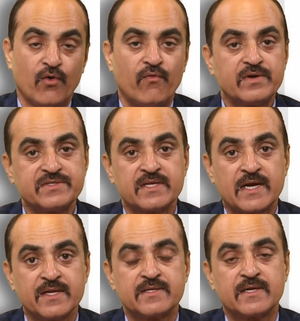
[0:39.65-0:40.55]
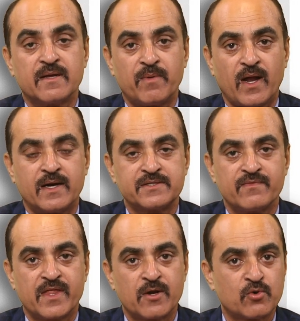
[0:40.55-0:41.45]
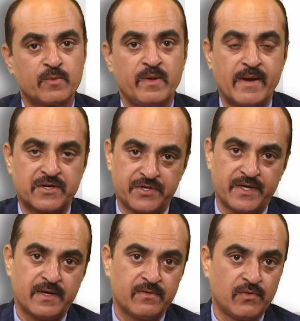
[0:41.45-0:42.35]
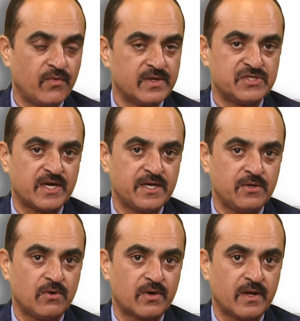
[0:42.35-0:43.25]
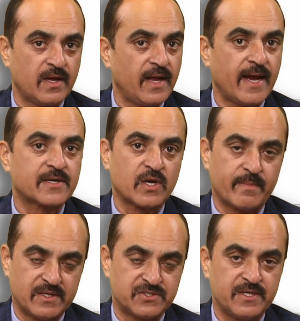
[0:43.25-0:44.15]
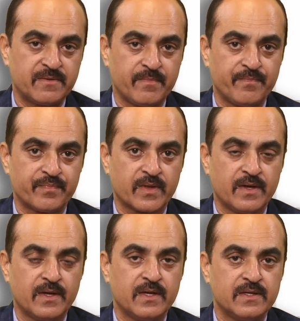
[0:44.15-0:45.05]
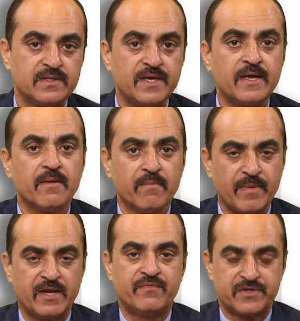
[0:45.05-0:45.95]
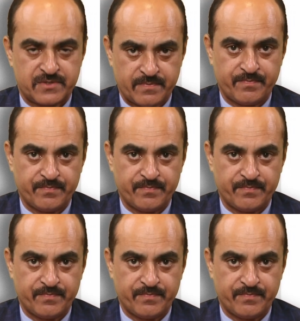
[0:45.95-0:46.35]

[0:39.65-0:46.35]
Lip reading: Once they reside inside the plants, whether it could be bacteria, fungi or actinomycete, they benefit.